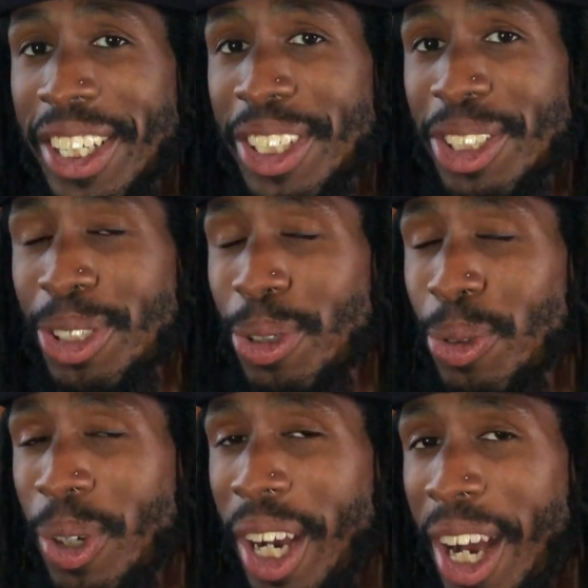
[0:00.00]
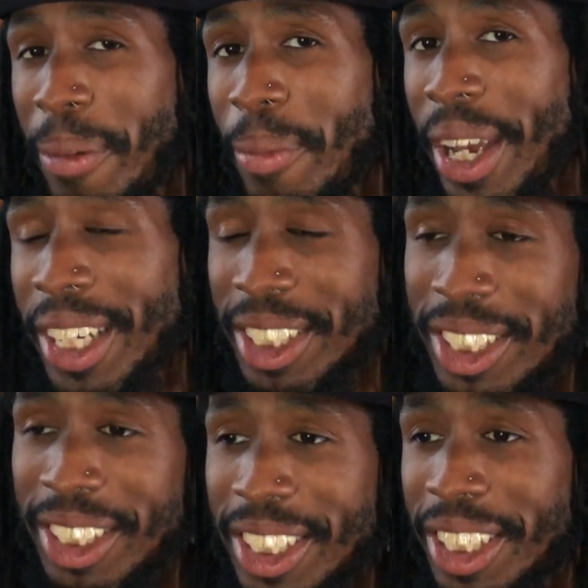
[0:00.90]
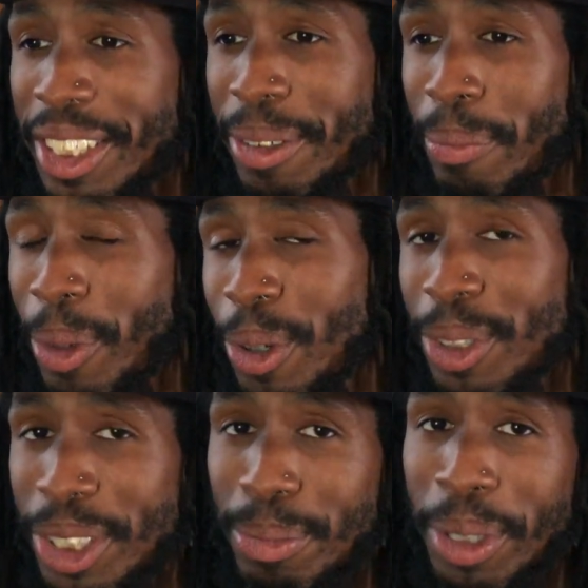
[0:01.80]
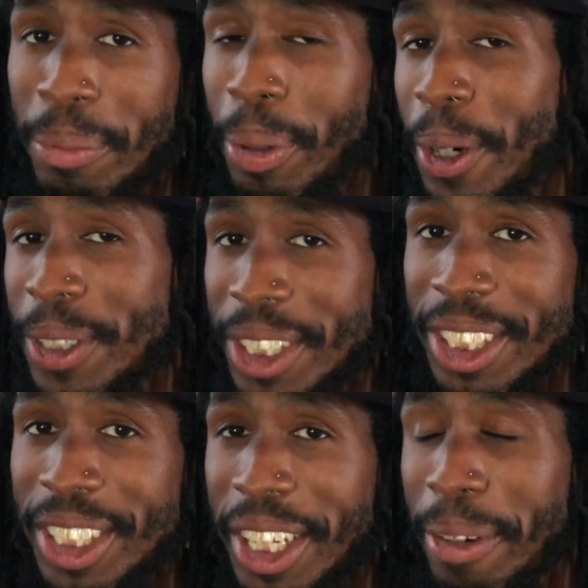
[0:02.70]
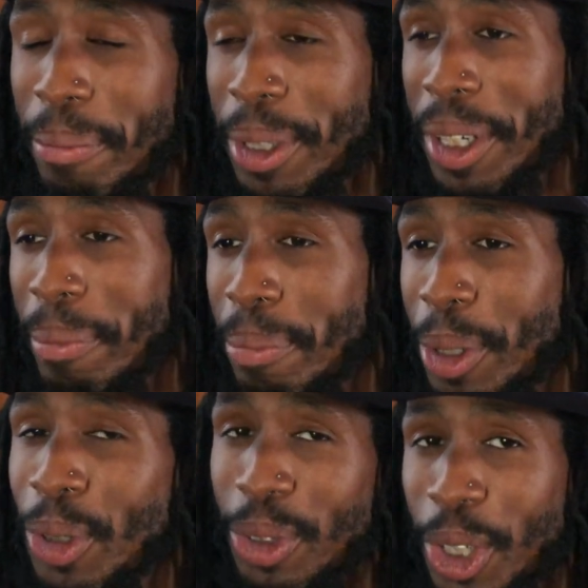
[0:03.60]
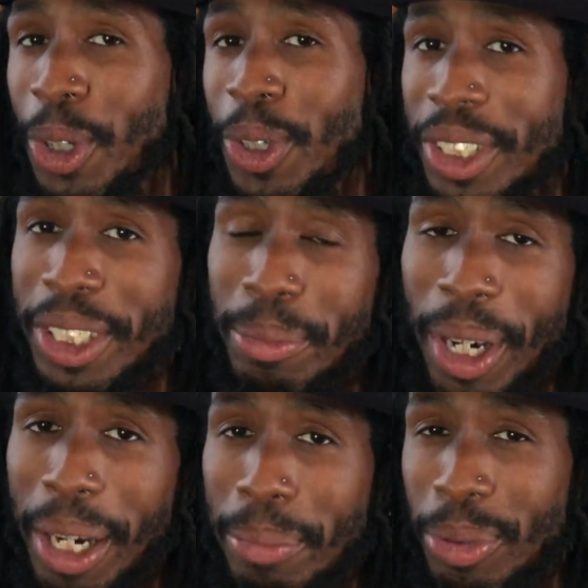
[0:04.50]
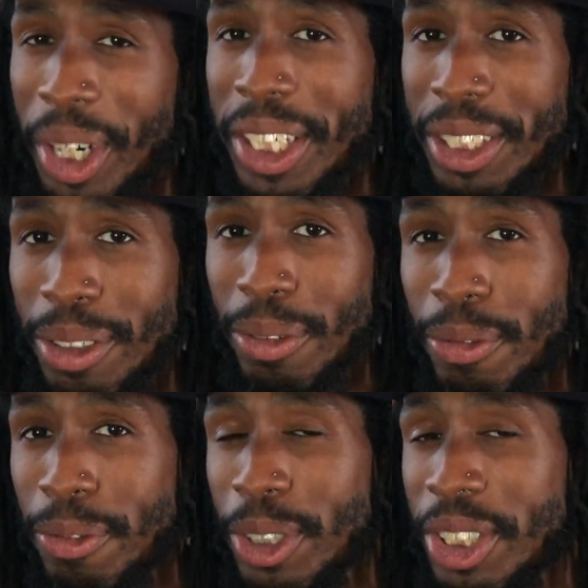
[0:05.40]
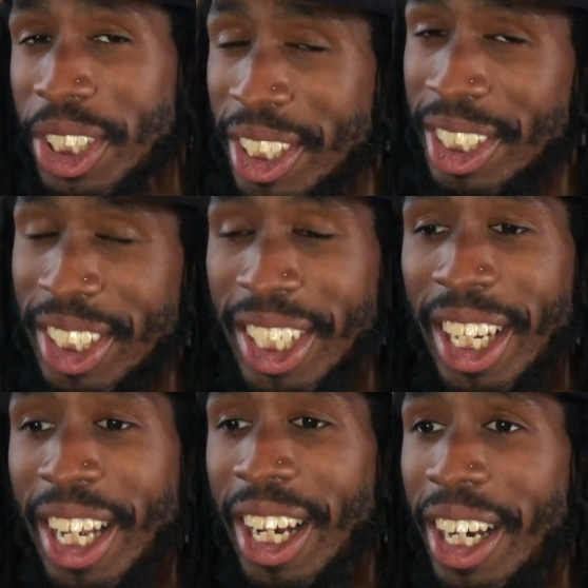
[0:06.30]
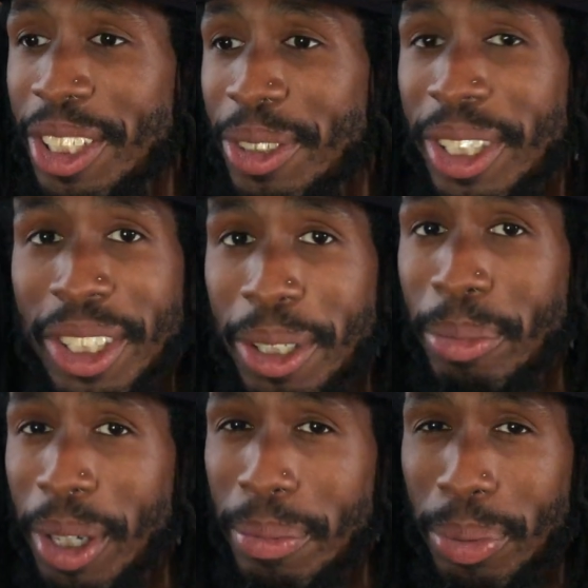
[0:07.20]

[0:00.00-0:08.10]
So I'm actually, the motor's been purchased and being built currently by Brandon Furches. Uh, you can look him up,